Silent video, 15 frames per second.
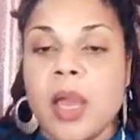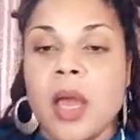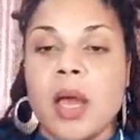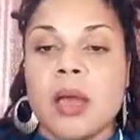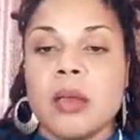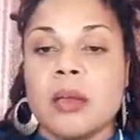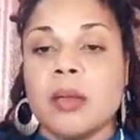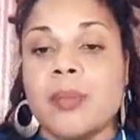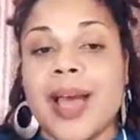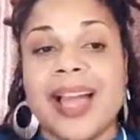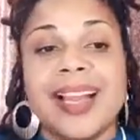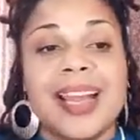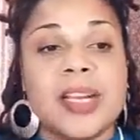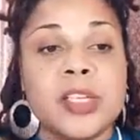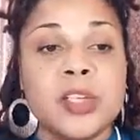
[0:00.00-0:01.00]
I
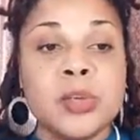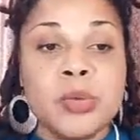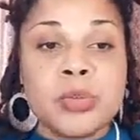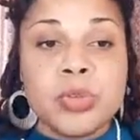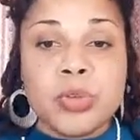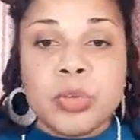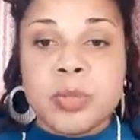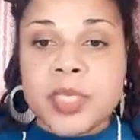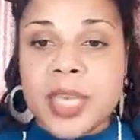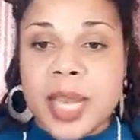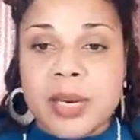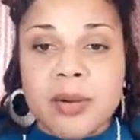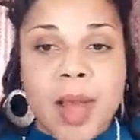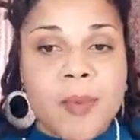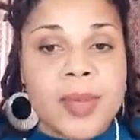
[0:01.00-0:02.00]
got a YouTube
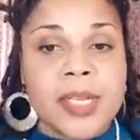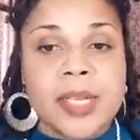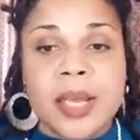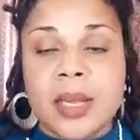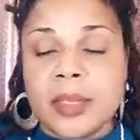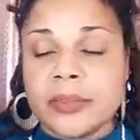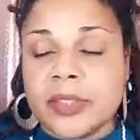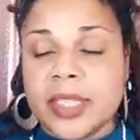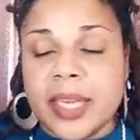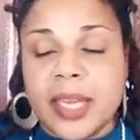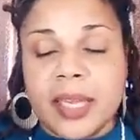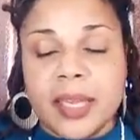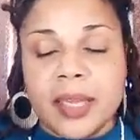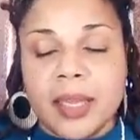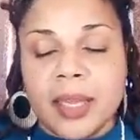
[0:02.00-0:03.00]
channel. I would love to
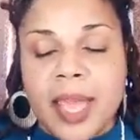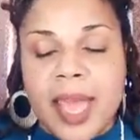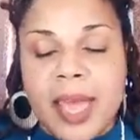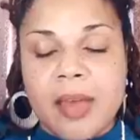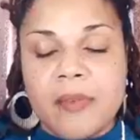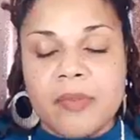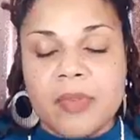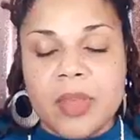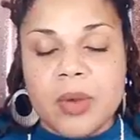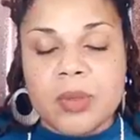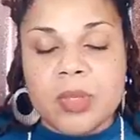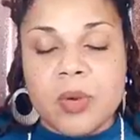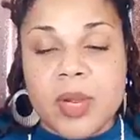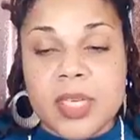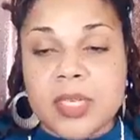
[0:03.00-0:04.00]
have those
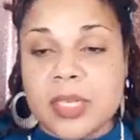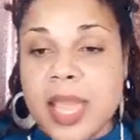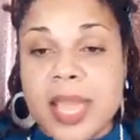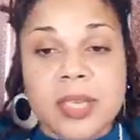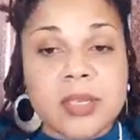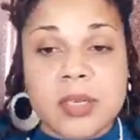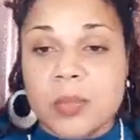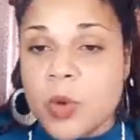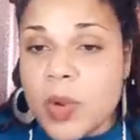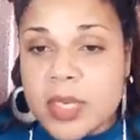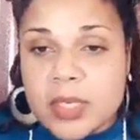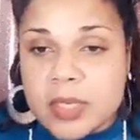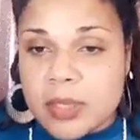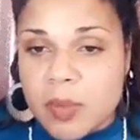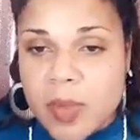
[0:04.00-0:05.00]
questions, answer them
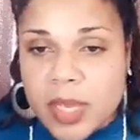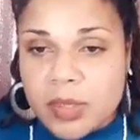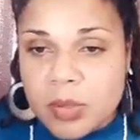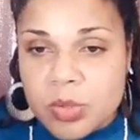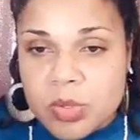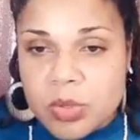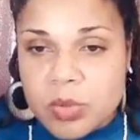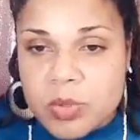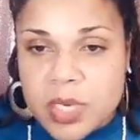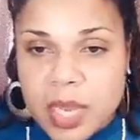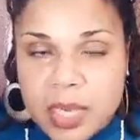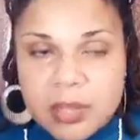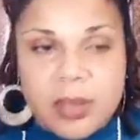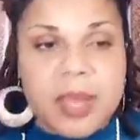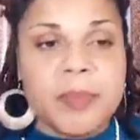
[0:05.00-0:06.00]
questions on my YouTube
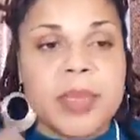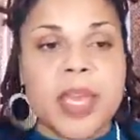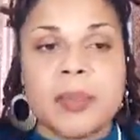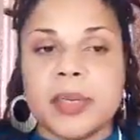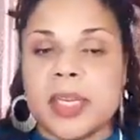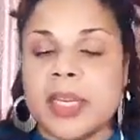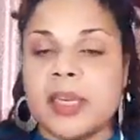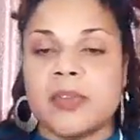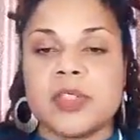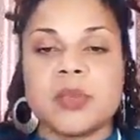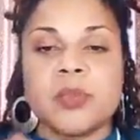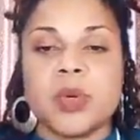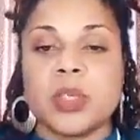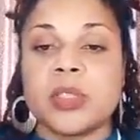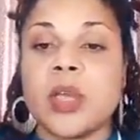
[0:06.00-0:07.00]
channel and be able to give some
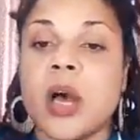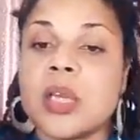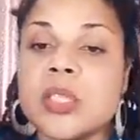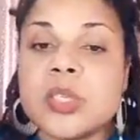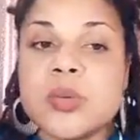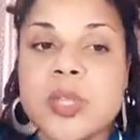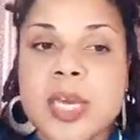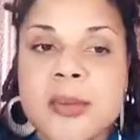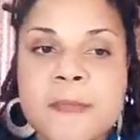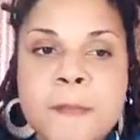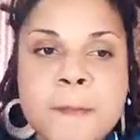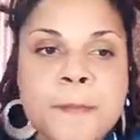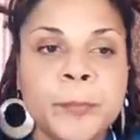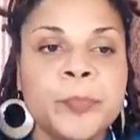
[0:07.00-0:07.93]
more thought to them.